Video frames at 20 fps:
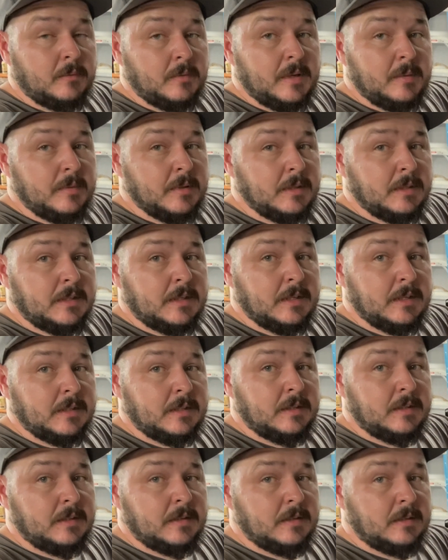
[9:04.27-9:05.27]
rebuild
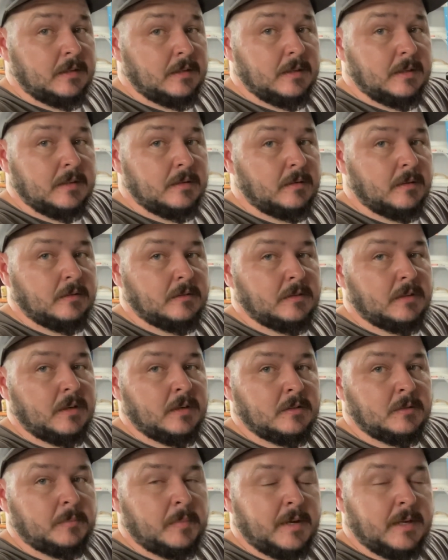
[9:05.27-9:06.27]
kit, it's not
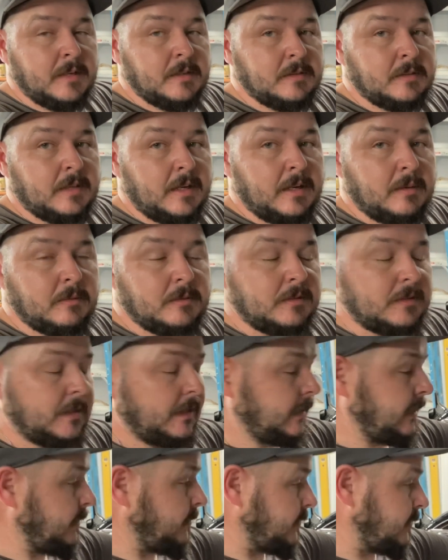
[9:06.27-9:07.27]
as bad as I was
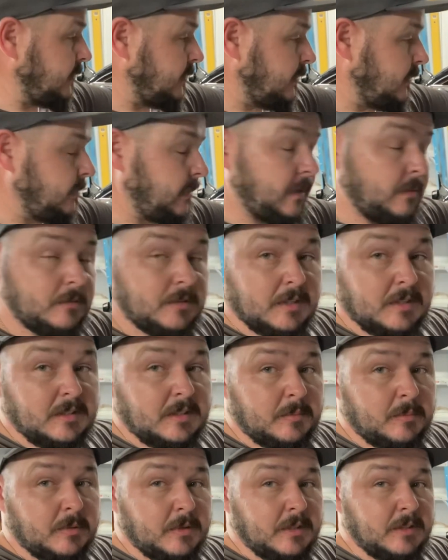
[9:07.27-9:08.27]
thinking it was going to be. It was
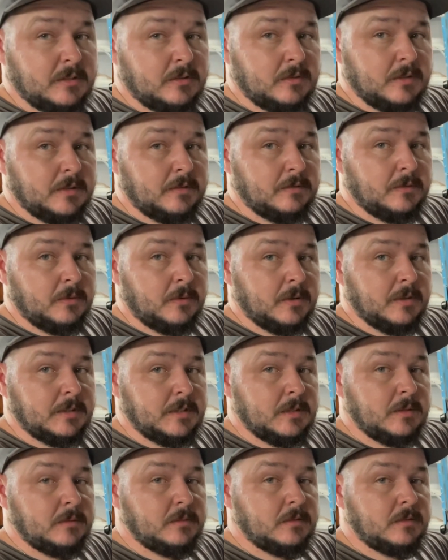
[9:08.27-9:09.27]
actually pretty straightforward, you
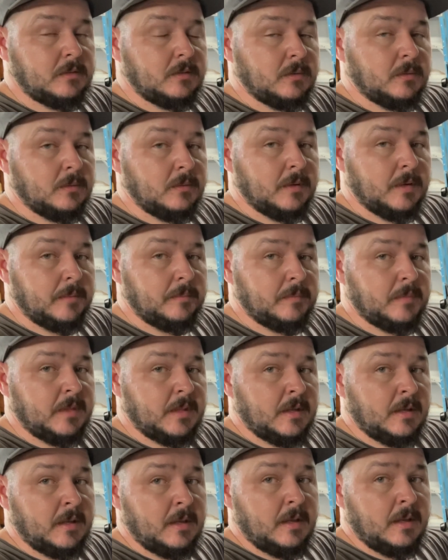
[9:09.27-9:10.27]
know. So
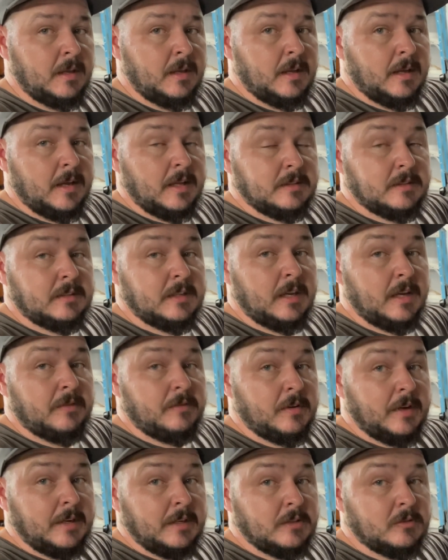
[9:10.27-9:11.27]
I'd say if
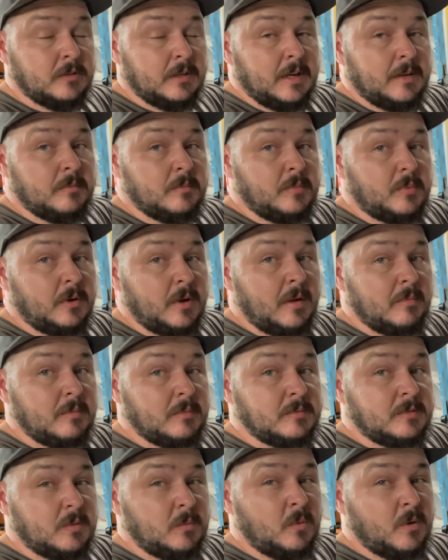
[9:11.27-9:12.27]
any of you are having
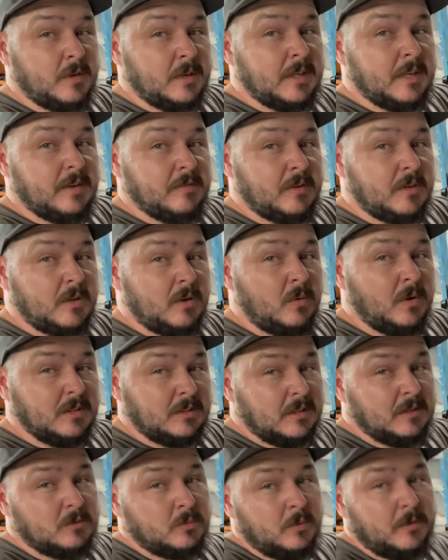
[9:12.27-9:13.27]
problems and wanting to give it a go,
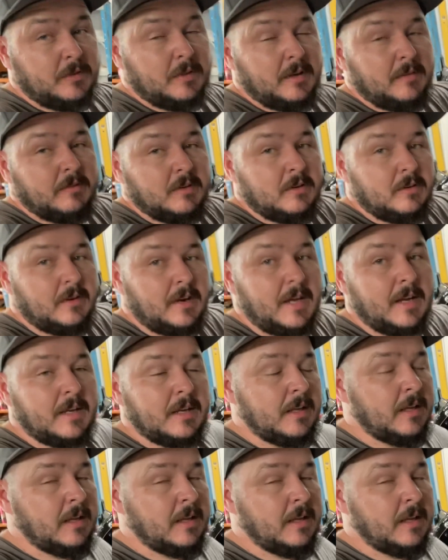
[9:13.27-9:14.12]
it's worth having a crack.